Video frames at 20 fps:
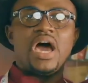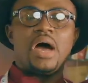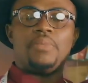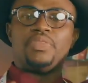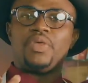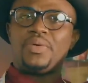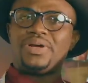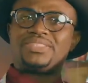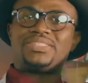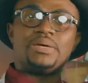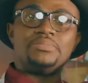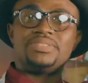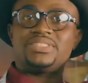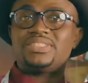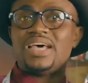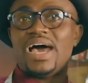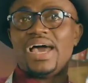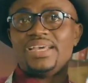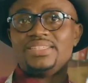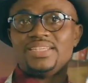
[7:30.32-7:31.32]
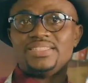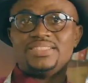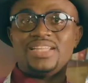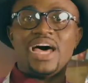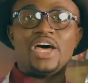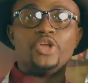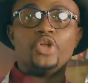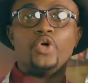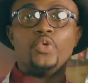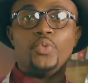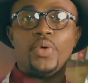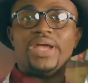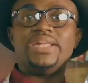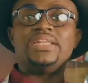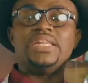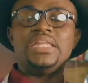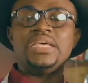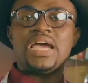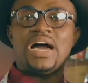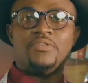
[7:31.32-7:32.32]
there are some sizes that are not
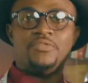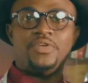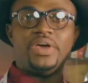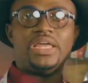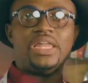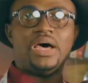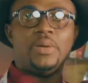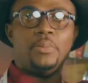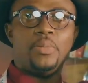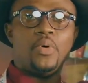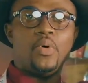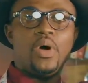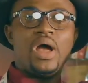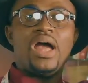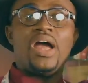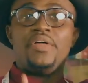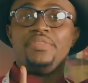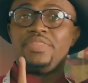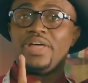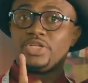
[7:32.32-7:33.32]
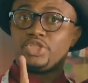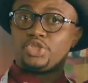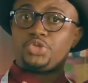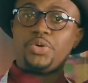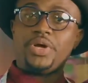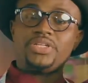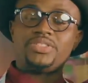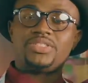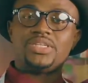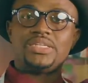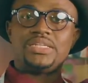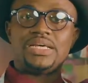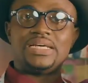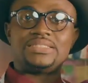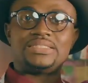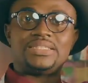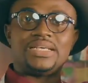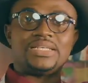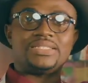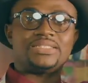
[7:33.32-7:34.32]
readily available. The trick to
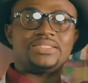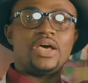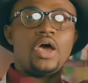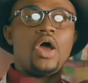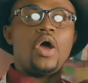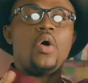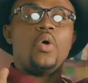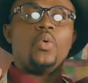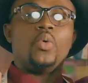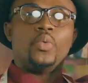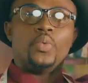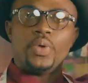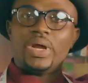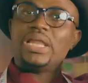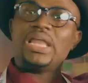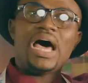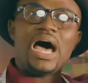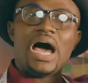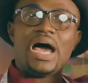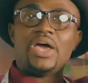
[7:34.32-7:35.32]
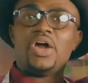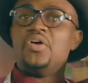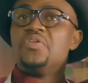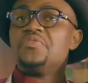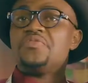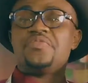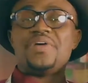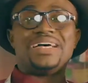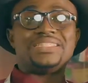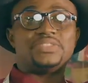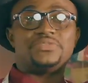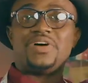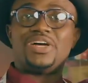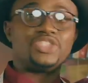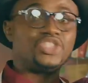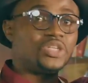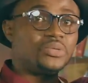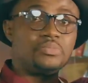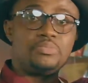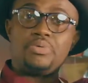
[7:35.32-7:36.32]
this is rely on fast
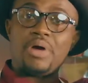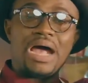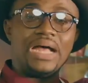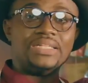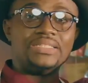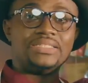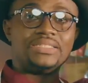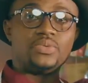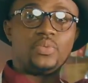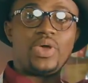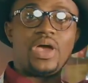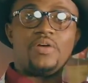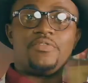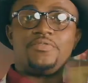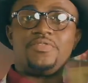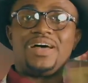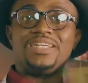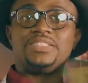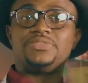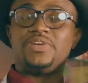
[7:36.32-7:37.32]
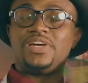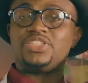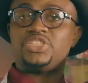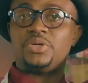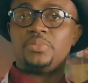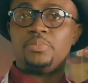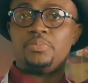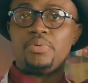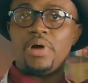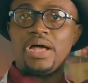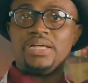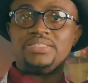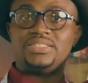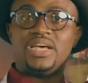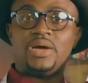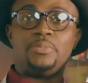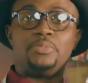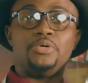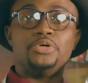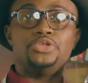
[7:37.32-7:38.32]
fashion brands. We have fast fashion brands
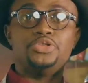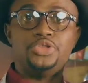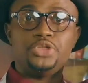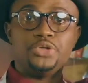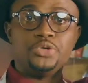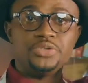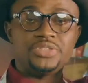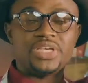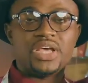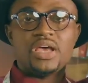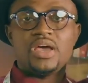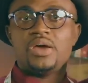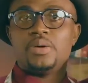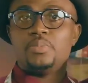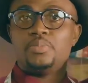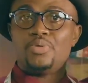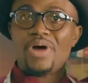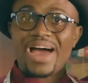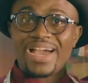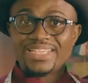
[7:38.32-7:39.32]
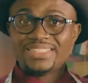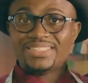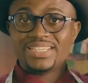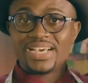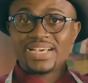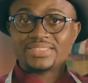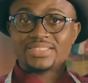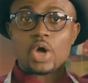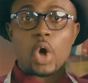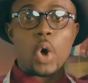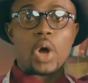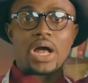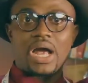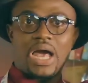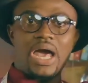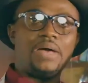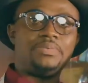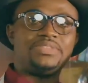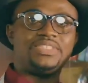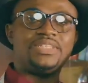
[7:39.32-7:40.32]
that produce braziers or
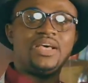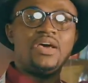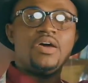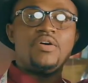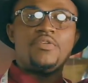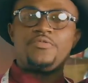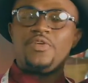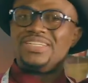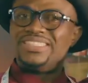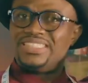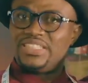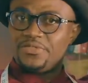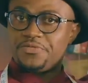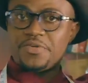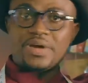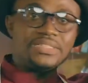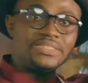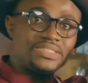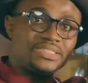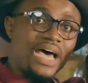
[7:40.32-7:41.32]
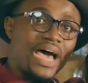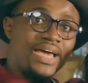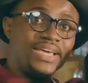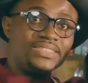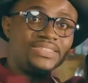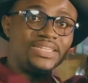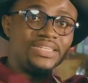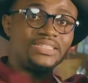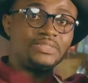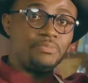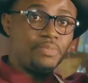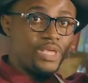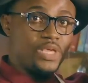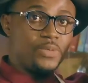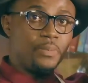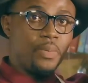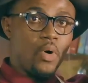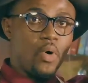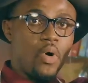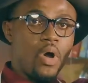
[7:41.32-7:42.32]
caps for different sizes
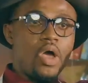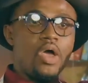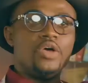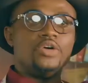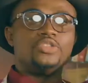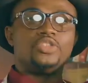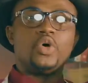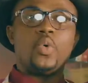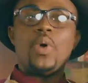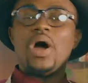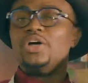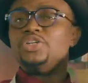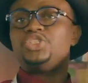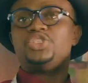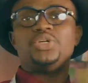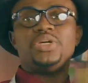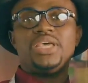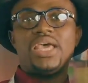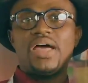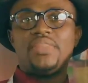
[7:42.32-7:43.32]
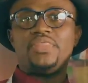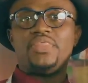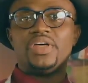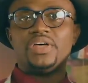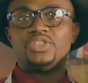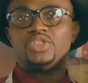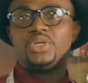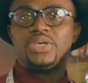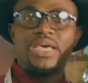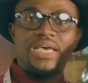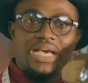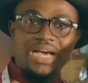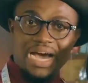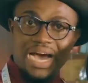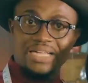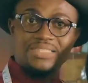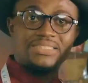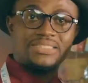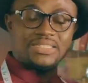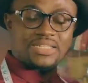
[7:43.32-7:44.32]
people. So once you get this, you can
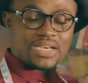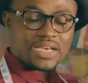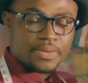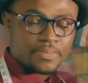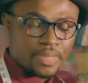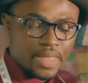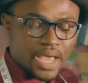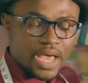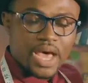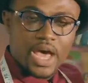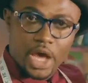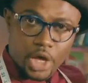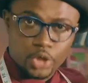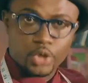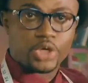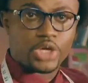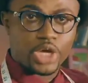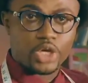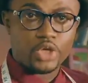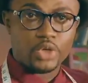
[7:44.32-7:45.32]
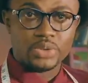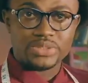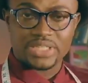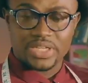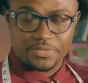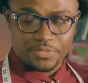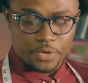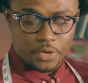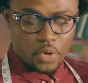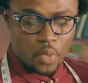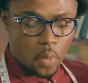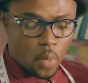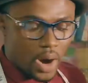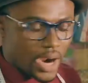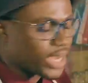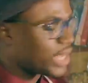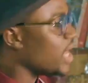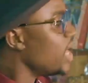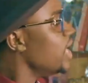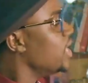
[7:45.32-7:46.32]
cut them and you can use it for your
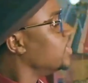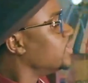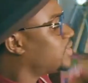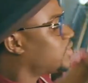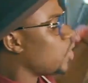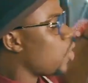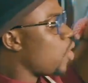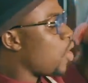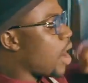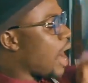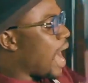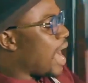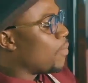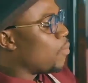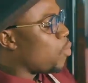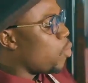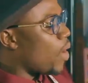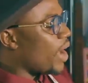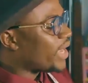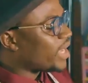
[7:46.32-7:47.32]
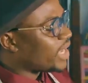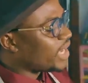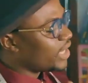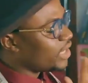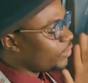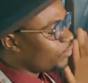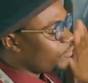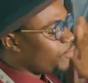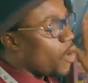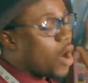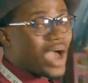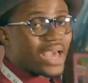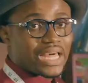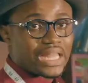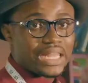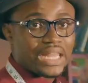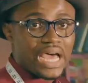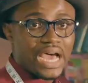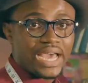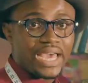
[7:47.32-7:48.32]
work. So I'm working for a
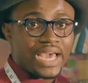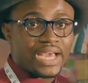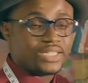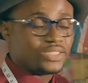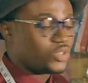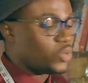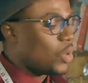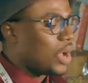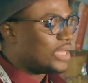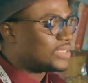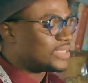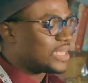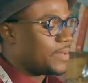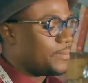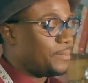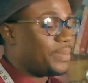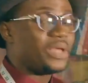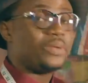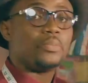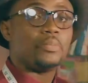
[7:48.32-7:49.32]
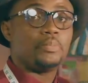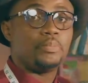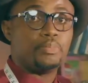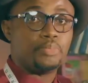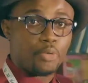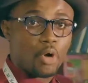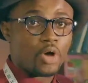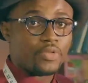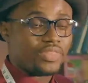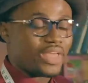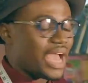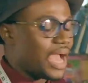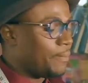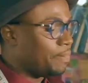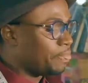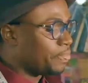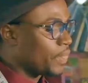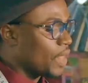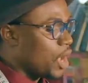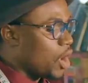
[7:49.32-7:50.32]
client who has a bit broader
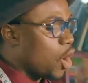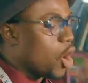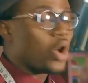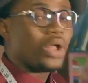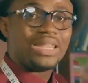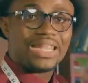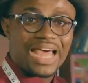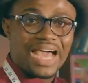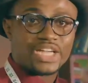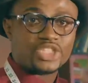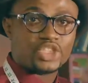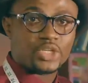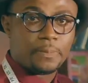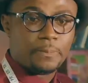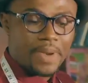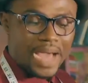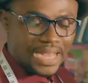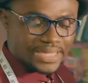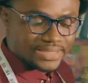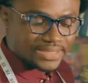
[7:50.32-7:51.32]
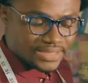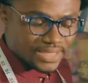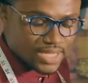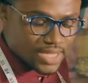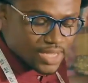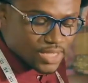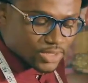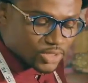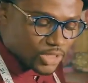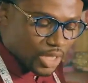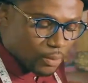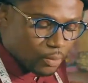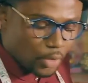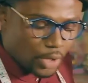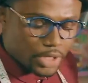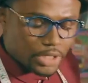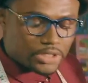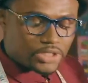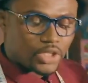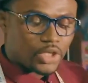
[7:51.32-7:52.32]
or larger bust. So I'm
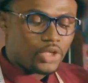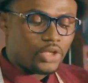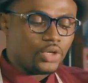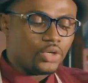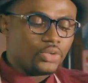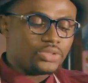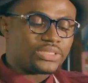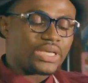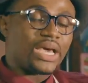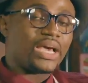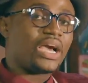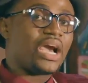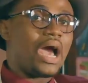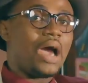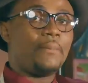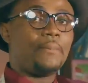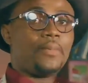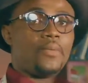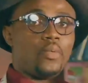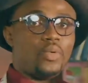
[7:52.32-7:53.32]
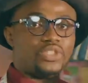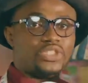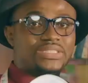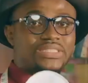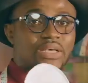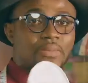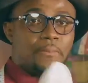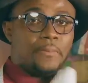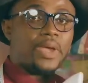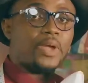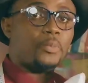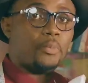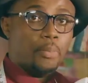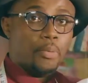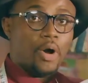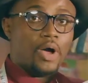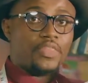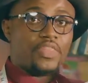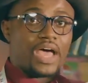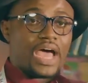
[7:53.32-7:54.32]
going to use a cap which is a bit
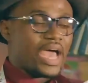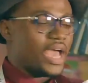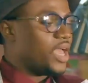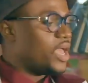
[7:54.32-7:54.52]
broader